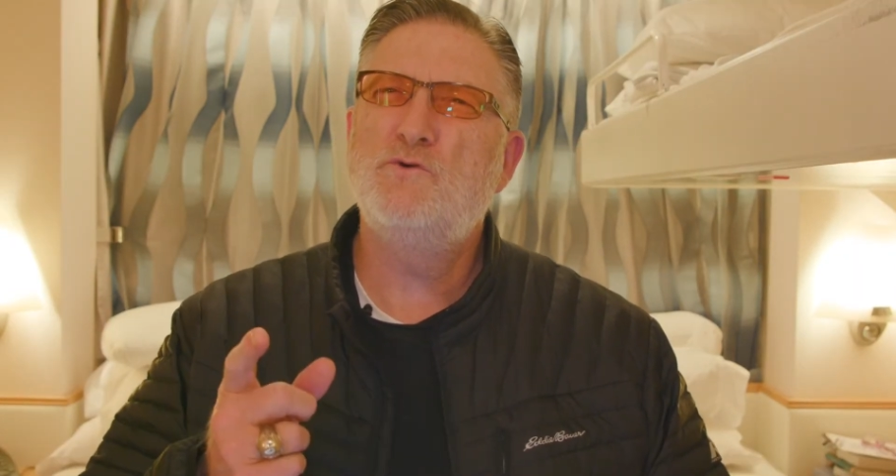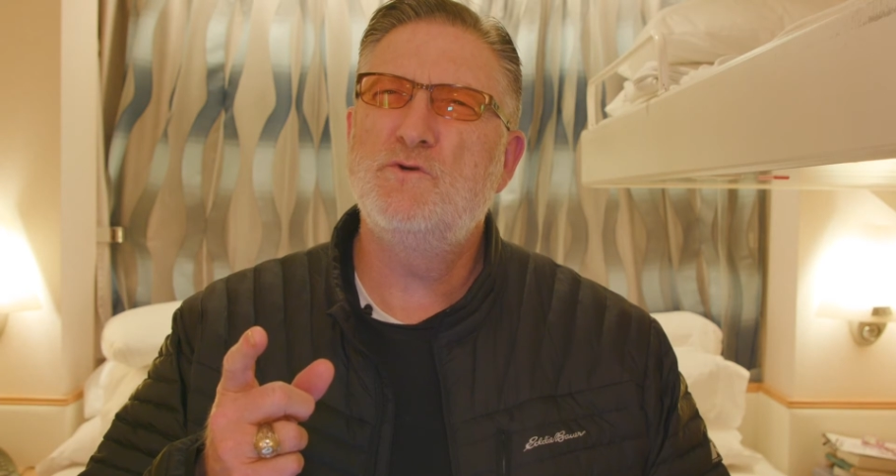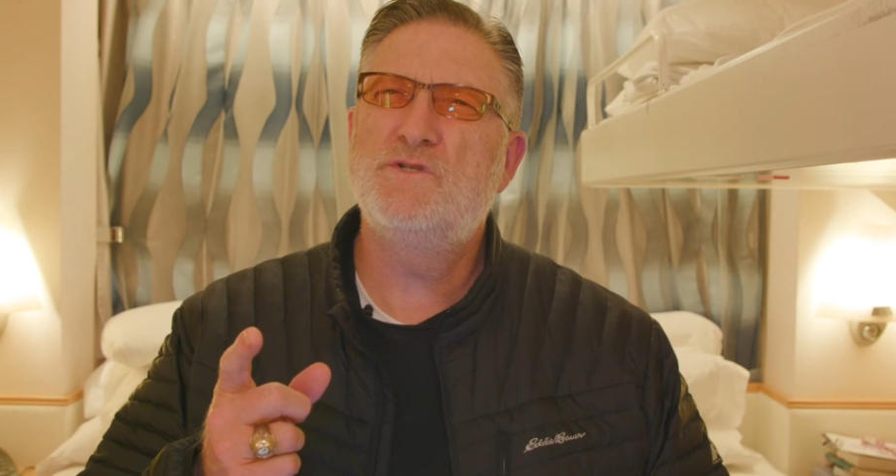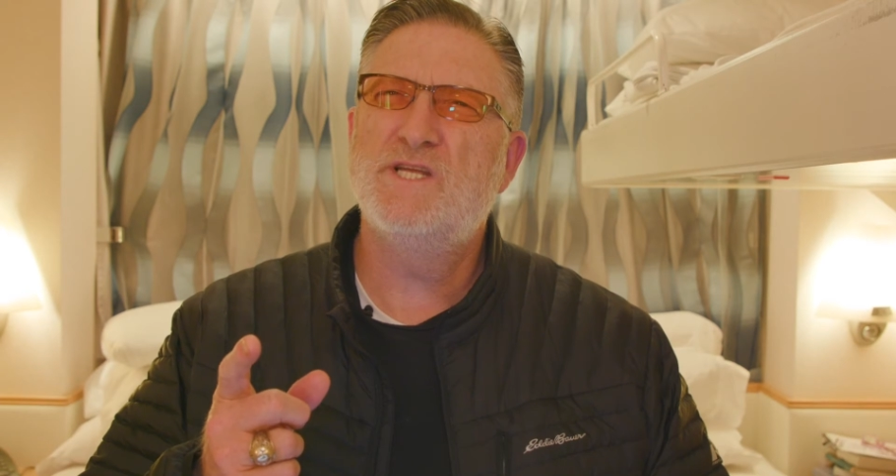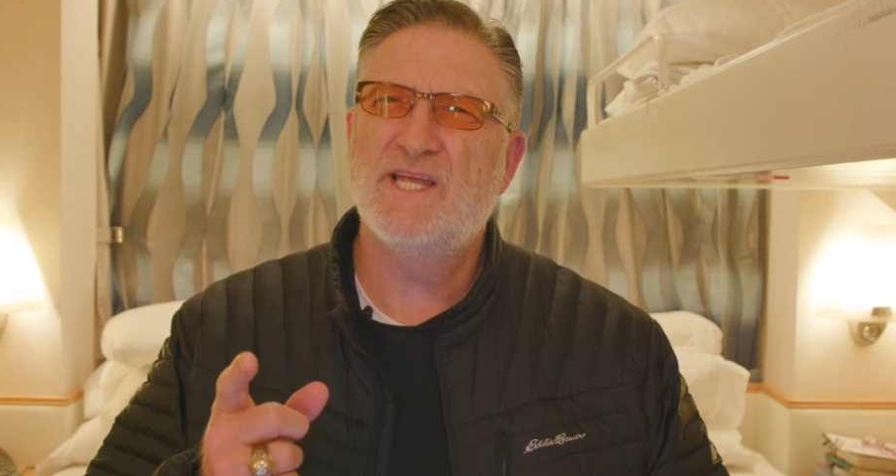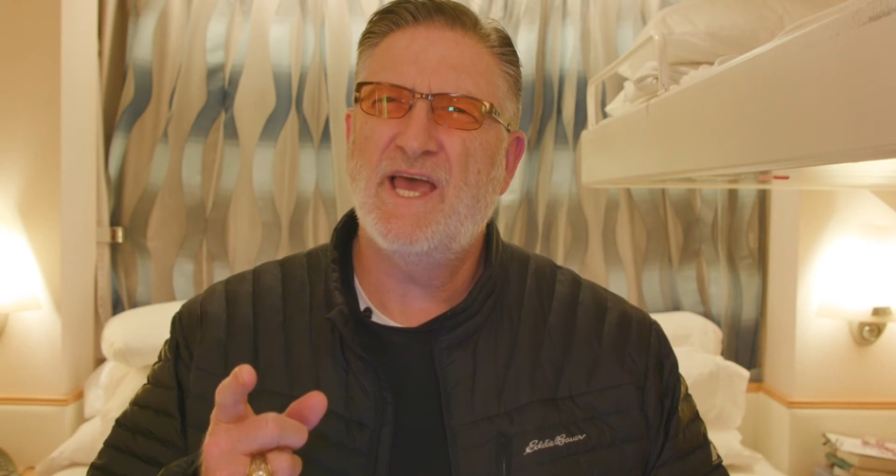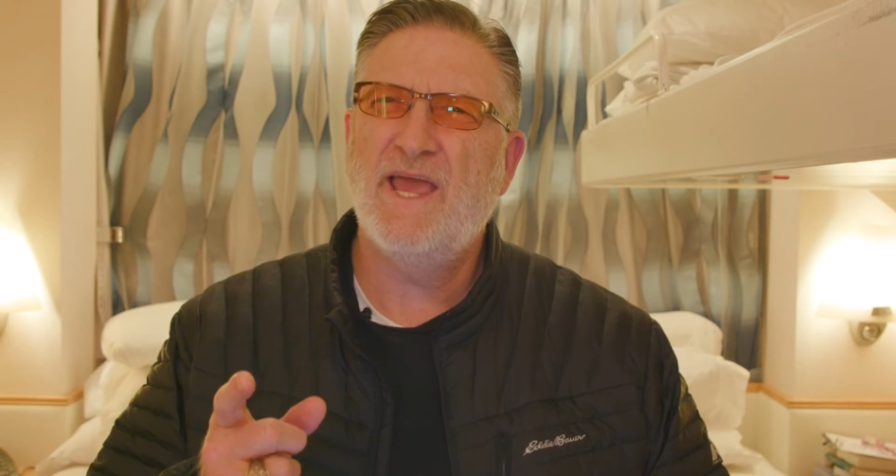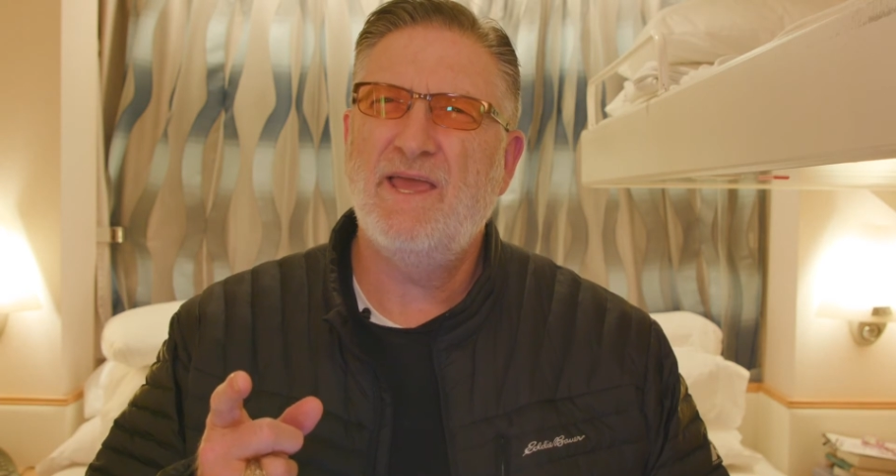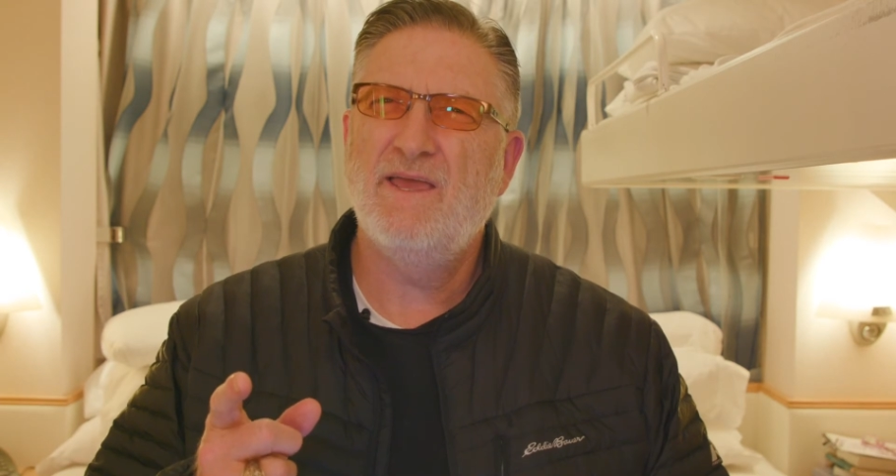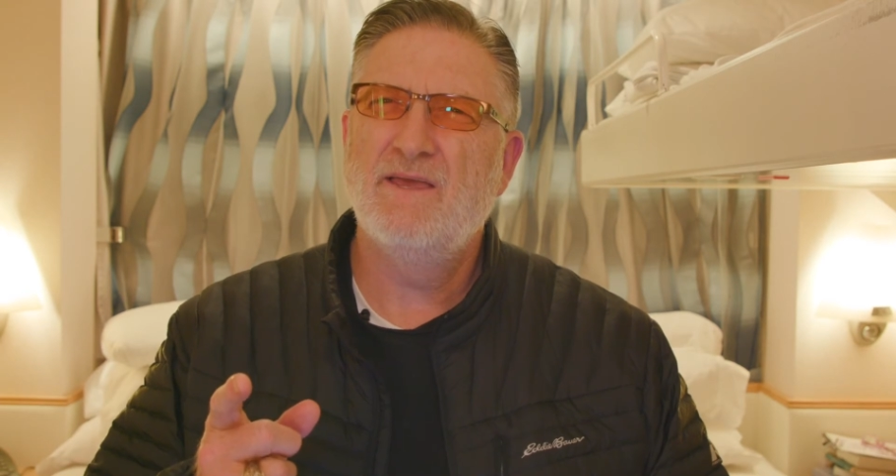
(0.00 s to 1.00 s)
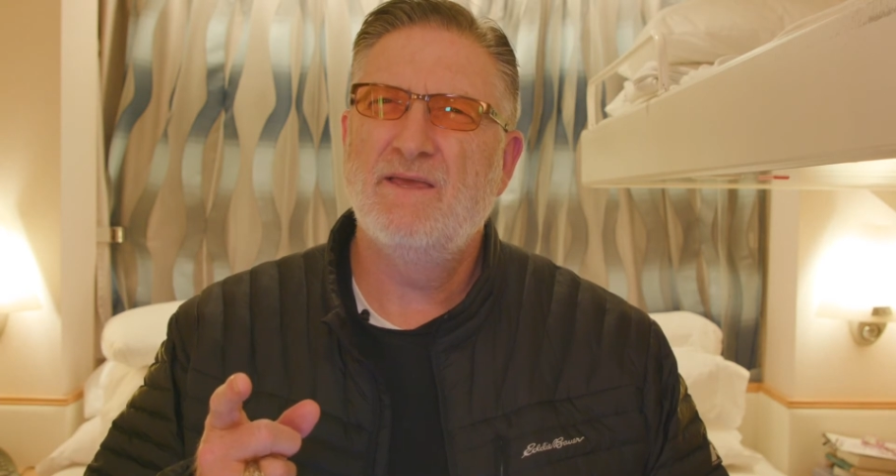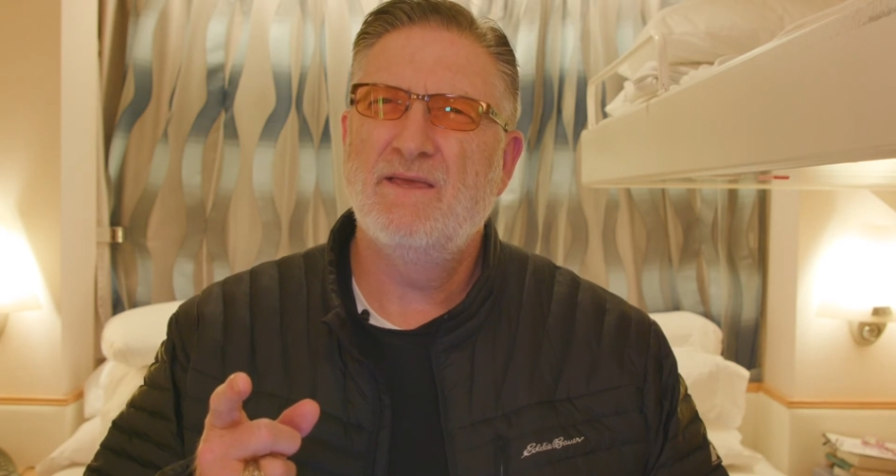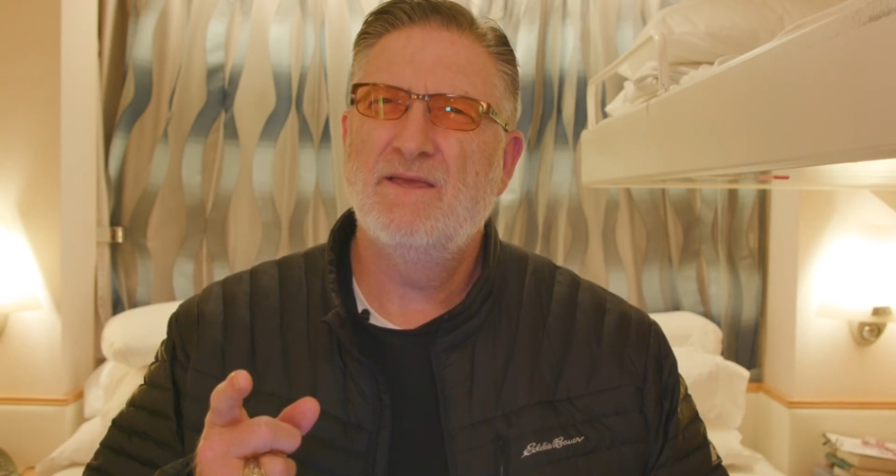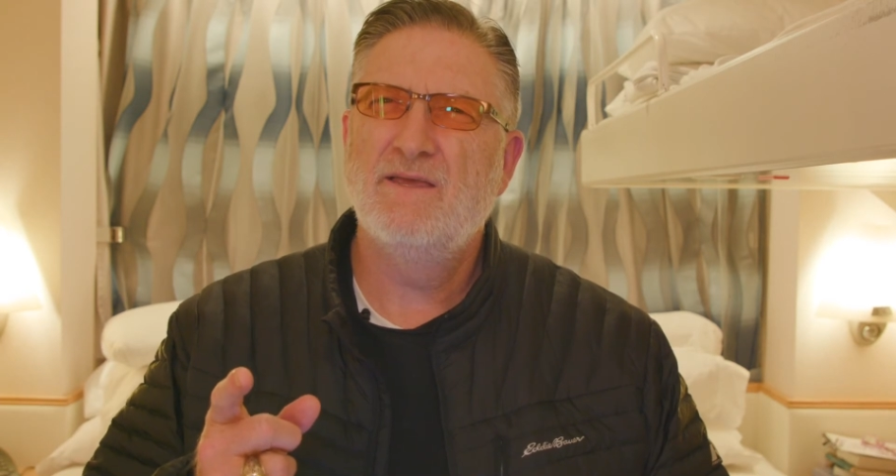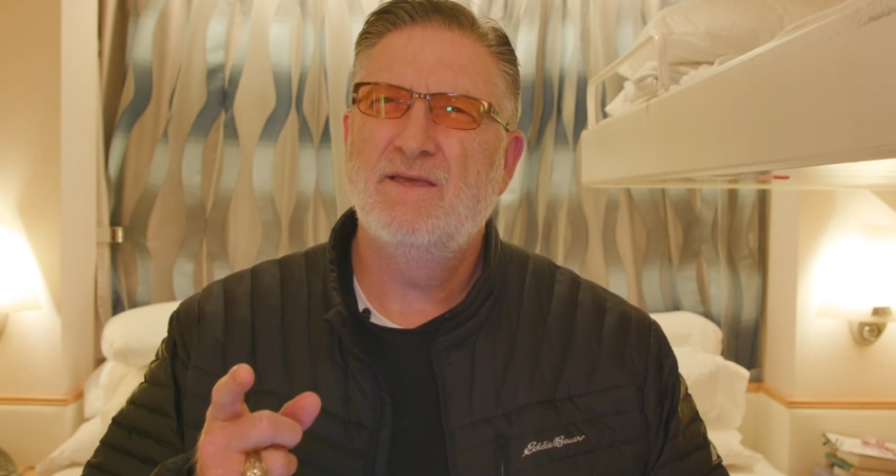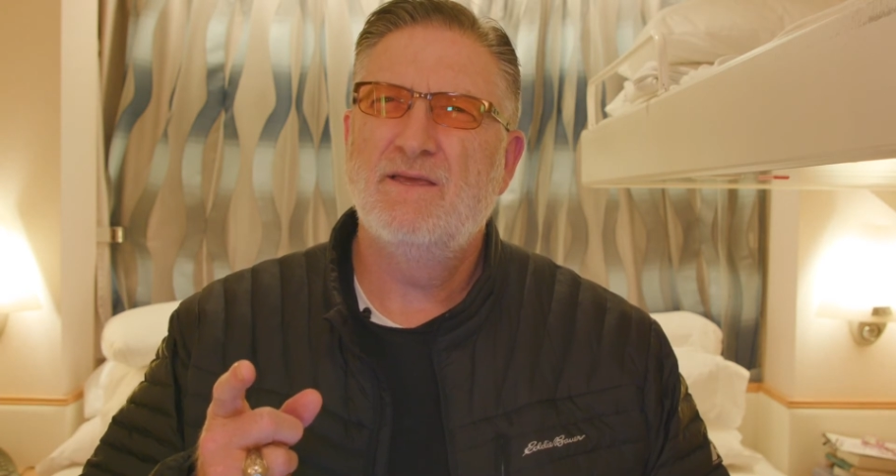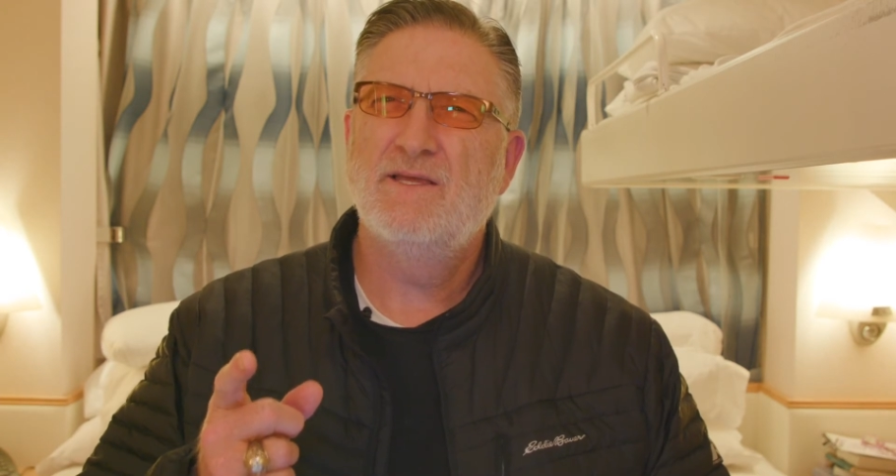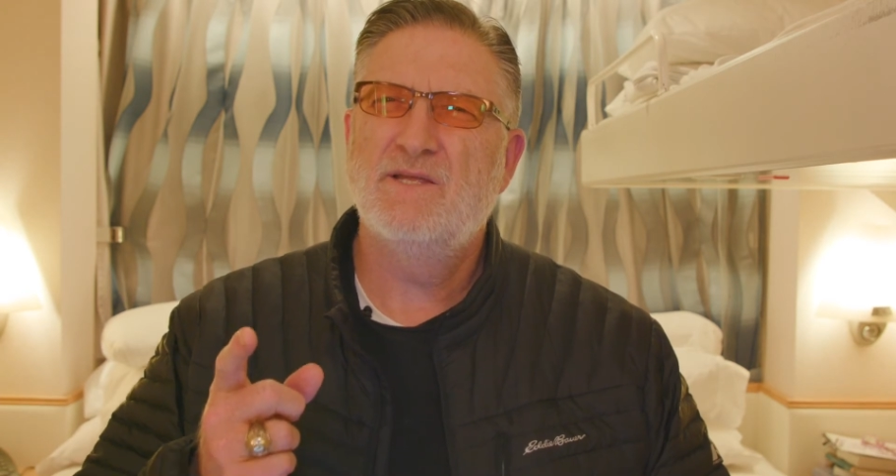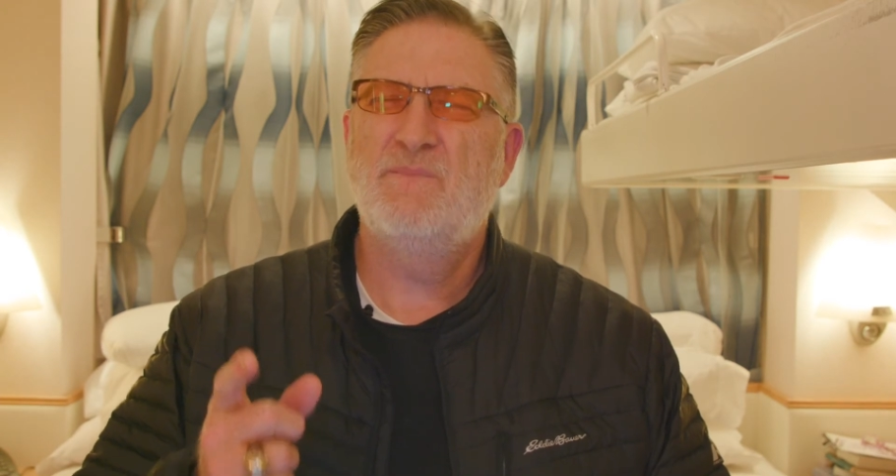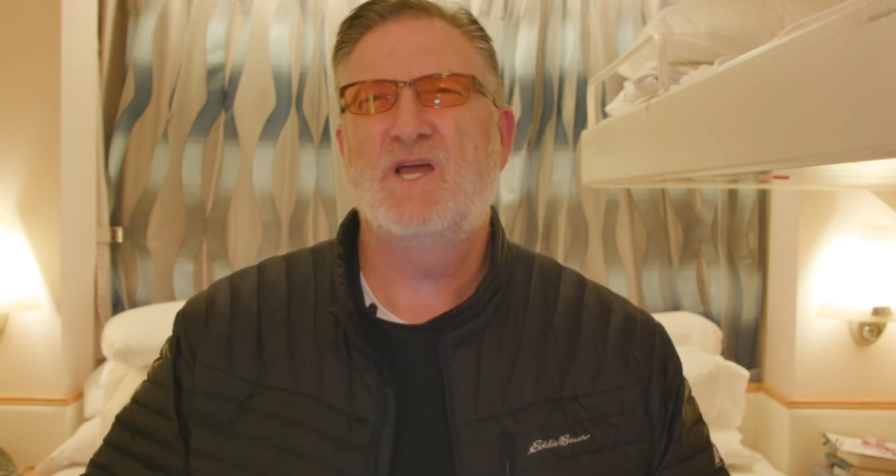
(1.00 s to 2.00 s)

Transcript: do today to